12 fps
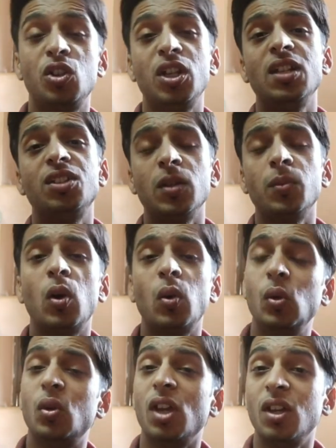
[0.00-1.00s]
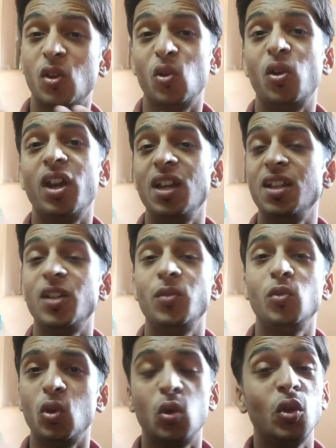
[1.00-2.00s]
10 step how you can grow kindness
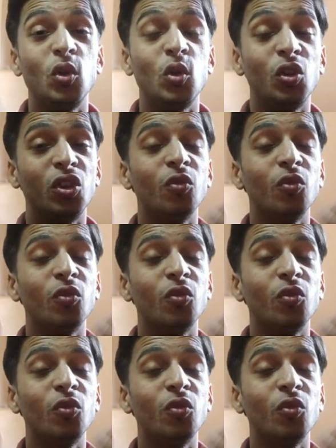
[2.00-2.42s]
i'm not going to